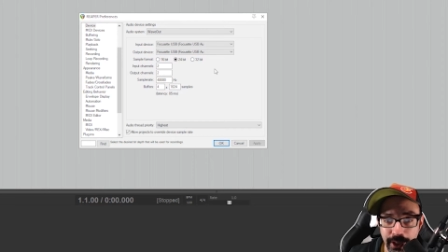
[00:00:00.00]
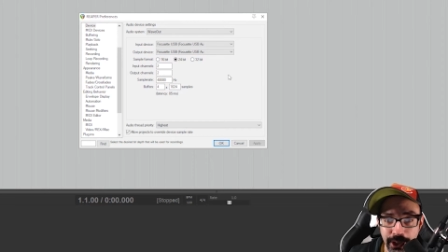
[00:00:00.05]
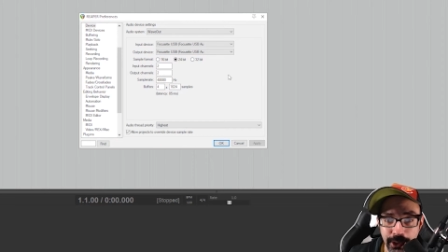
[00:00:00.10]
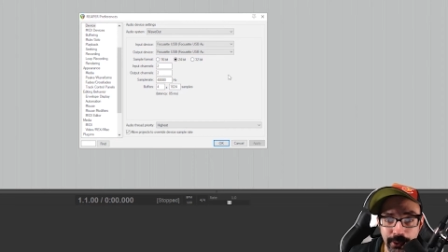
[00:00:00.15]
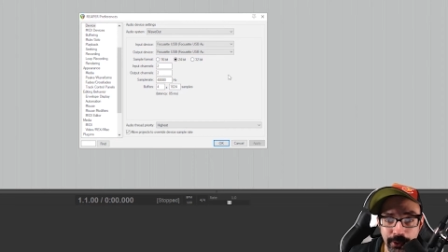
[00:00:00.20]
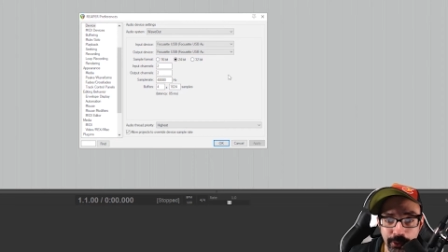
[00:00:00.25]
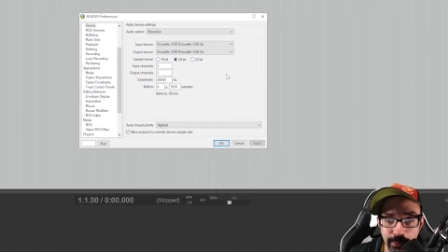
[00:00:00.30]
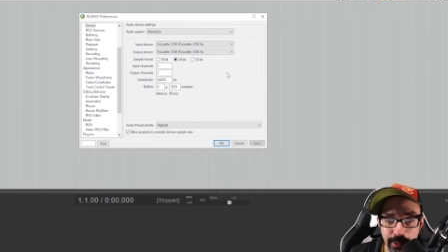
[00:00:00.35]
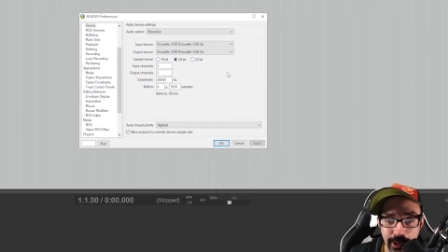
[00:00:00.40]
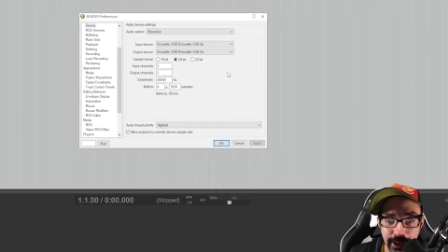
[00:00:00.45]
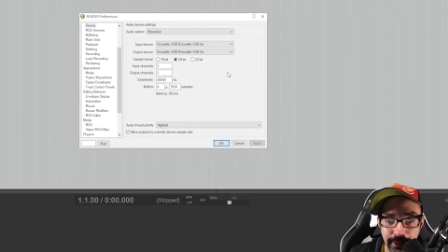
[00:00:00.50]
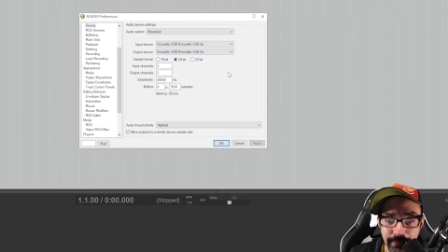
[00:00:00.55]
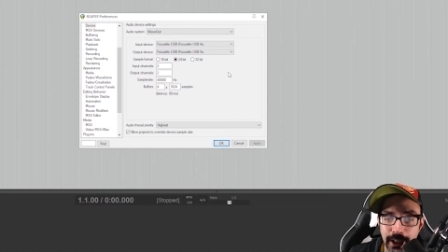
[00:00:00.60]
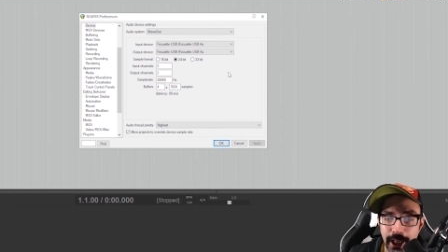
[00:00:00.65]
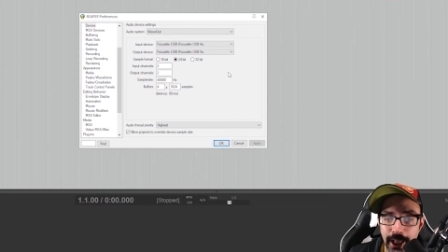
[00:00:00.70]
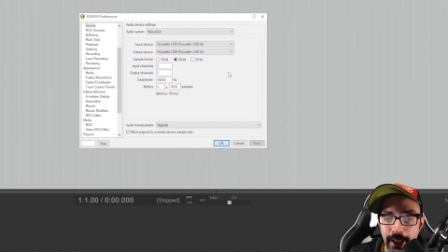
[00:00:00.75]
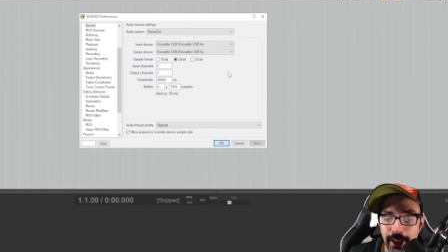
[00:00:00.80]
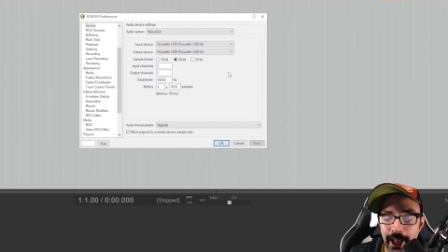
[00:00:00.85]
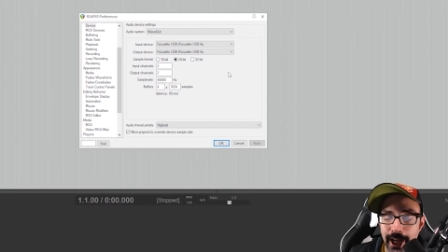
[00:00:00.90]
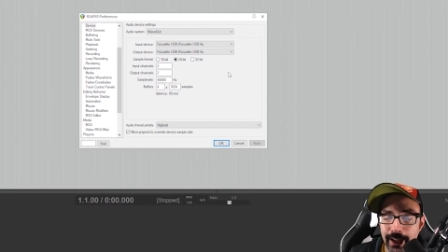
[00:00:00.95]
USB.
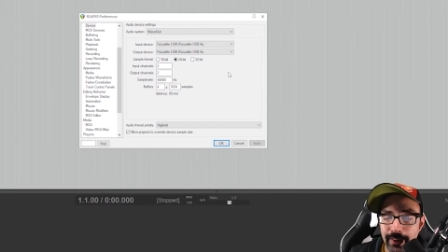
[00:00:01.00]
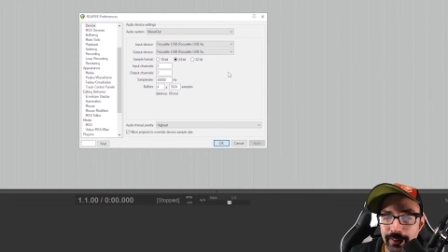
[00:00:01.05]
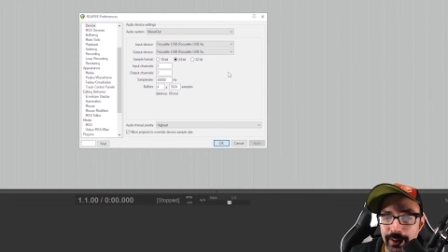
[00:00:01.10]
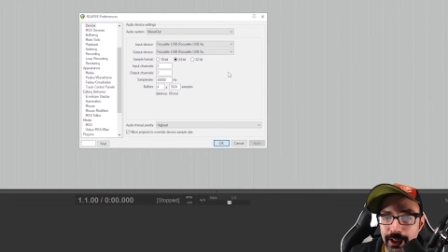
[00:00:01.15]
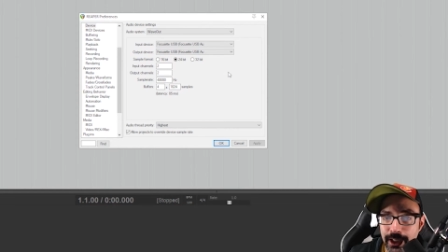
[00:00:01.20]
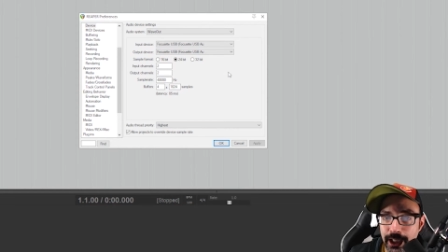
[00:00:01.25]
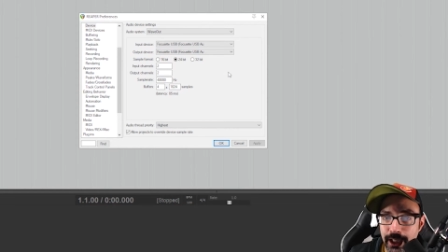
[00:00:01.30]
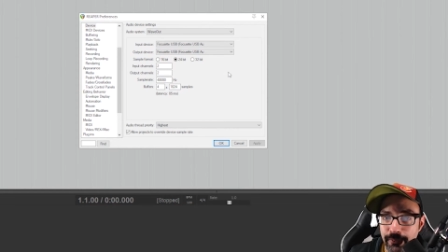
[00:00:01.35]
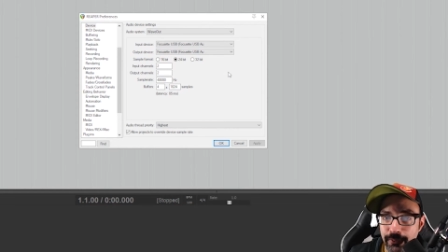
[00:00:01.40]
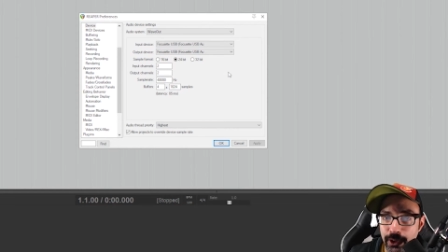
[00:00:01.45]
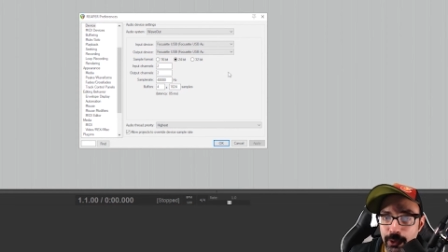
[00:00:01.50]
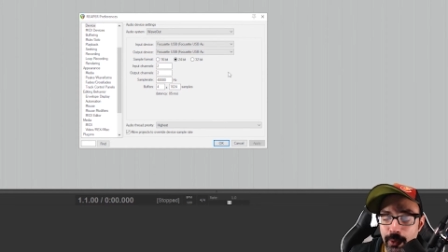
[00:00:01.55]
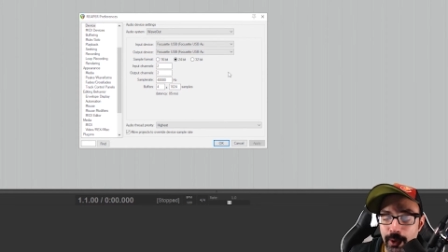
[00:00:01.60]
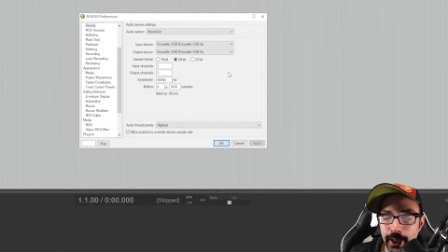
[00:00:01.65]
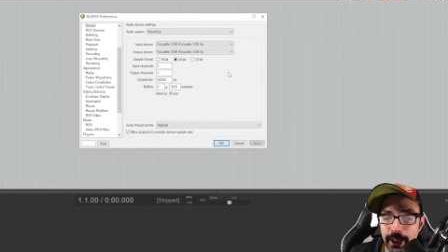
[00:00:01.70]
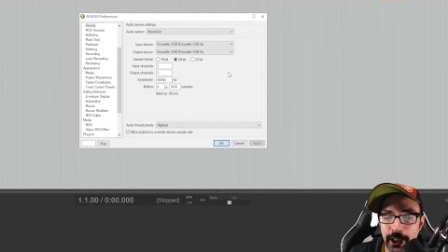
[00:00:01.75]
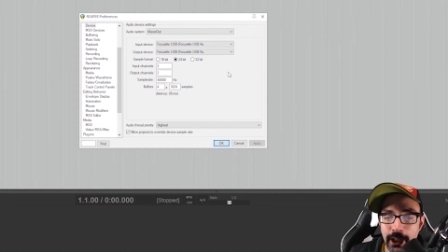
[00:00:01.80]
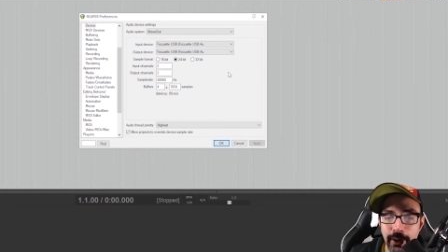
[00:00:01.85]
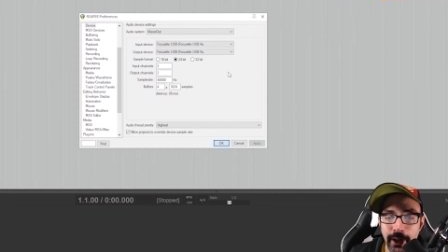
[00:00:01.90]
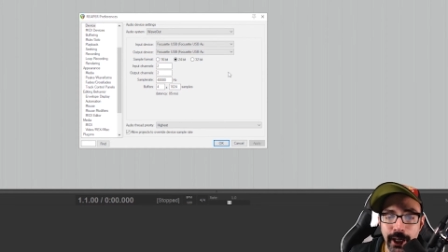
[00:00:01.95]
And lastly, if you want
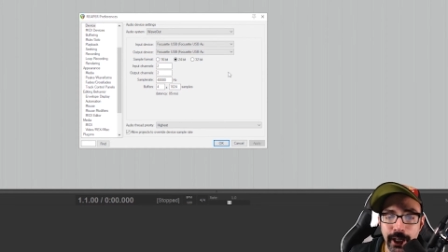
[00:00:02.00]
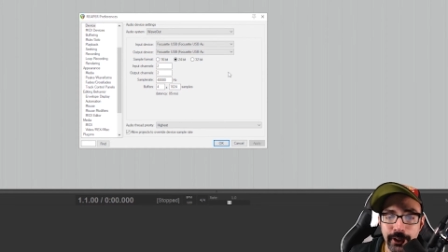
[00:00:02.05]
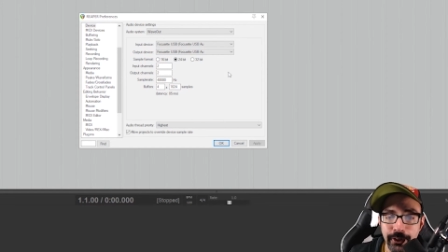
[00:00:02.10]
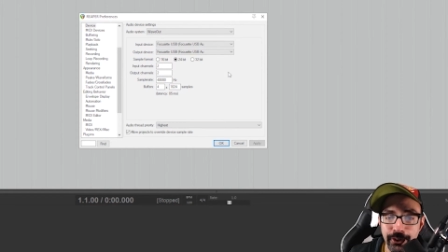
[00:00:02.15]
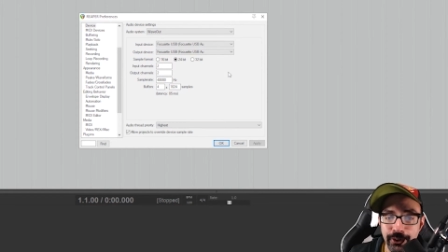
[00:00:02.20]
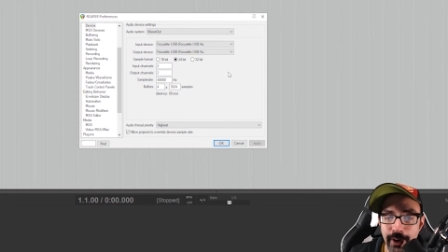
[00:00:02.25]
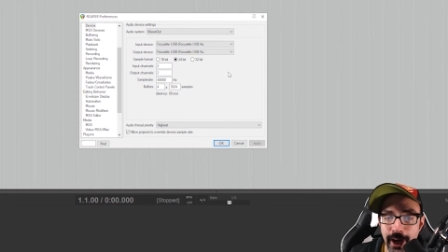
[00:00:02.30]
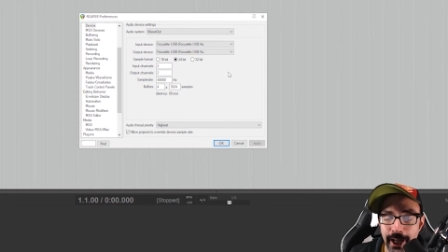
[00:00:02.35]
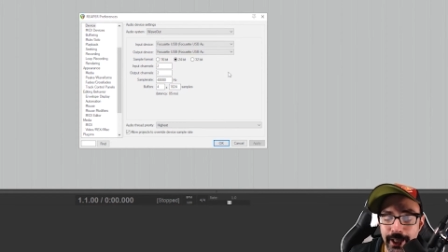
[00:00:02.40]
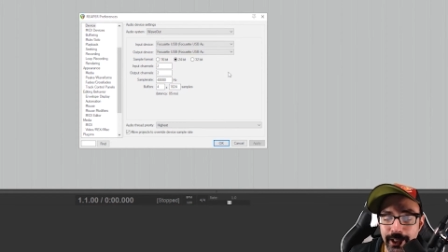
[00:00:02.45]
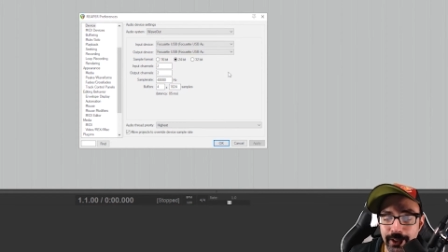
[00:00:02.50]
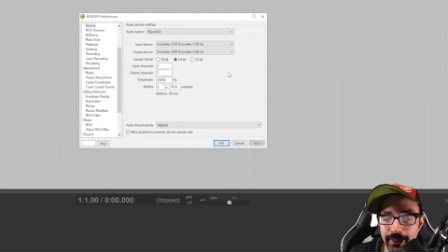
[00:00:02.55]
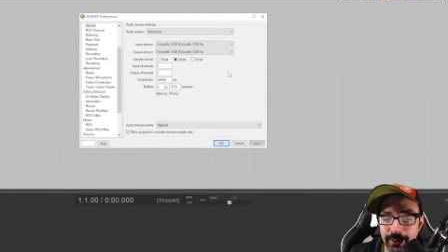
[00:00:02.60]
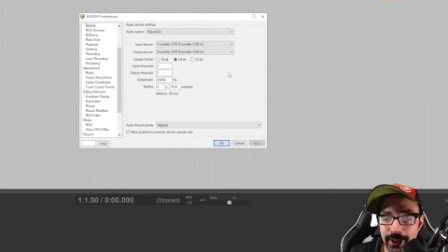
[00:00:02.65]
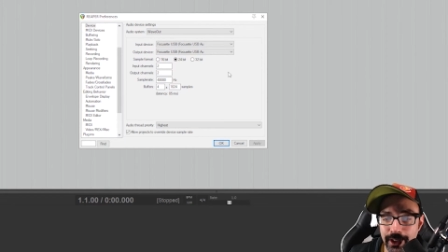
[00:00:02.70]
to go ahead and try this,